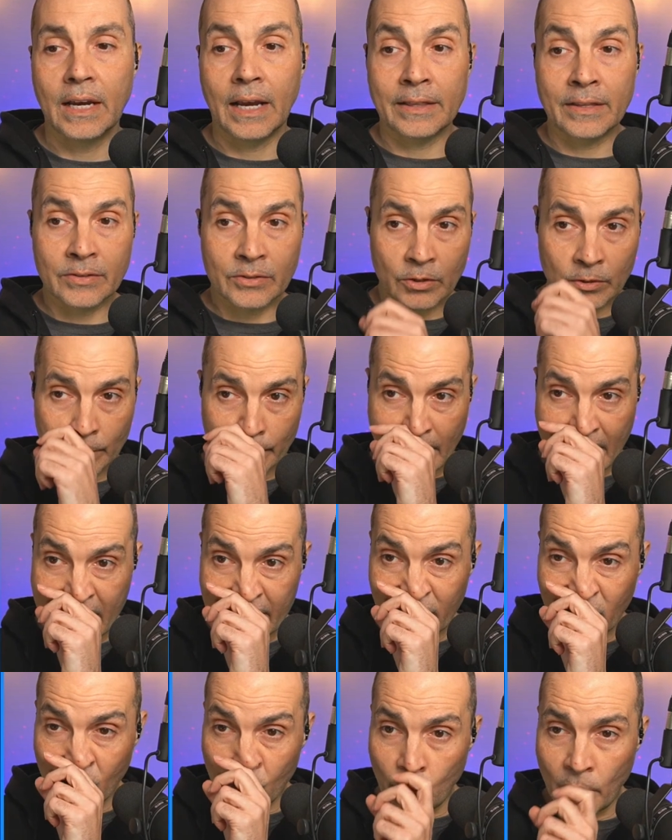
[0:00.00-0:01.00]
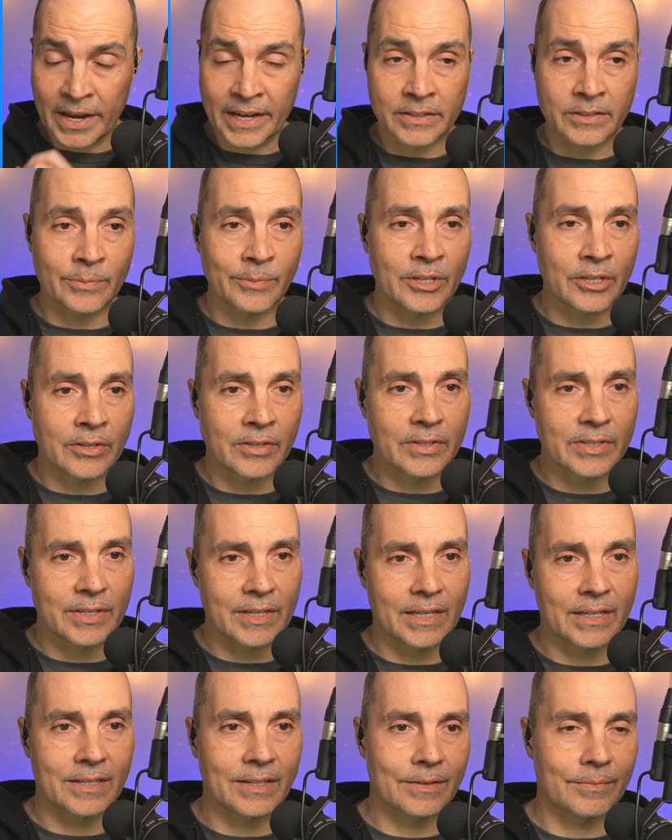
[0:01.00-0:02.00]
and this goes back a ways. I mean, you can
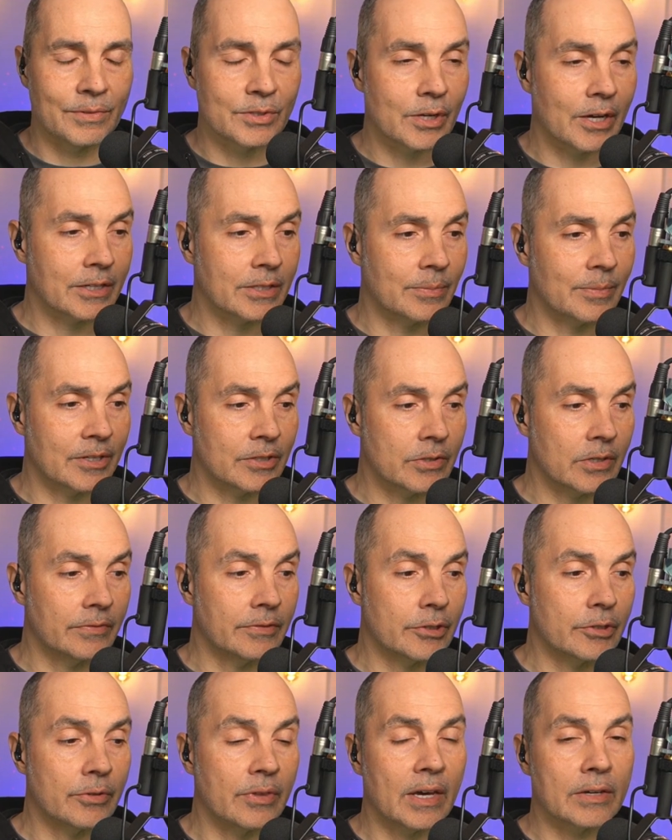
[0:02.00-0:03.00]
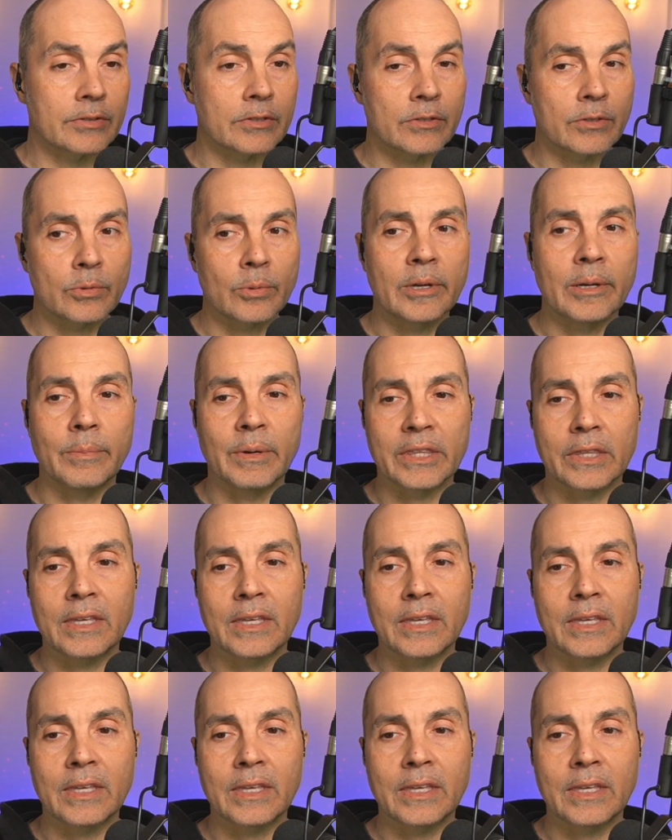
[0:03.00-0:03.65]
see it talks about Server 2003, but